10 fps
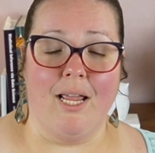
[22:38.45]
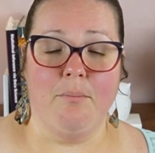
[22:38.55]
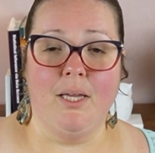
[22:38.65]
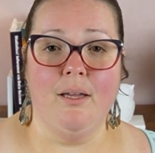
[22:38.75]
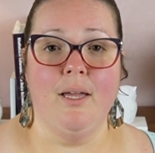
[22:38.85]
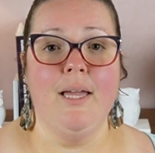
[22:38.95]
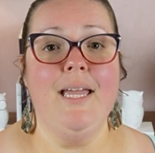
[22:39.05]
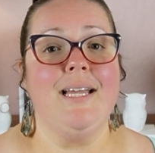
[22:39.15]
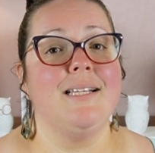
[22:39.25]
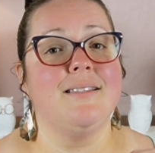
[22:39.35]
aiming,
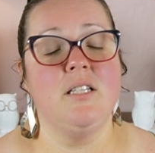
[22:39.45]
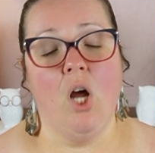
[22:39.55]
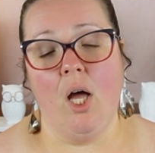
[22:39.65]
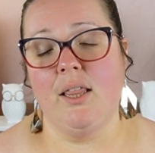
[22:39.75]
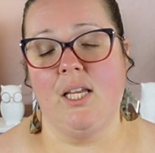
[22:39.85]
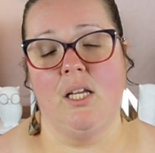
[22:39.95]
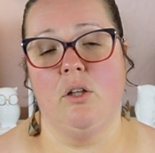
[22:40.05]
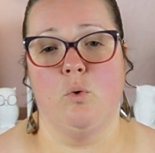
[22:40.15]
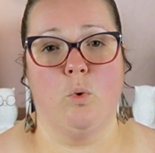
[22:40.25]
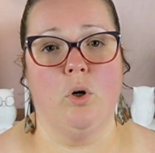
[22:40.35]
it's not the end
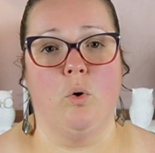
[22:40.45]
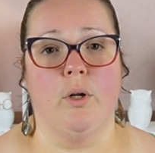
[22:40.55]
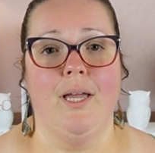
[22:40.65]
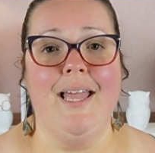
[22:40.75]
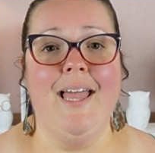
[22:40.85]
of the world.